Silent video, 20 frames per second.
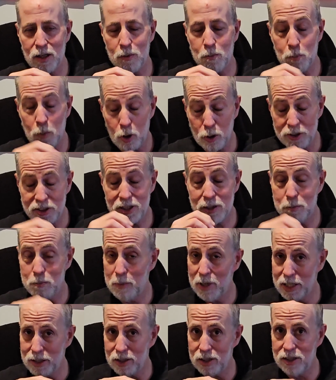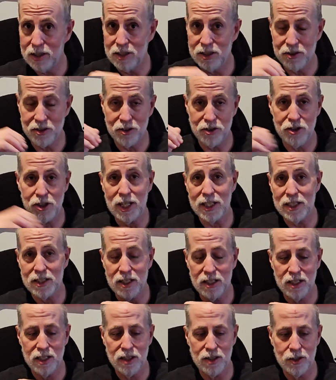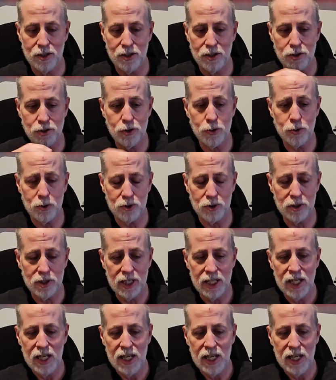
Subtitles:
molten metal is injected into the tool,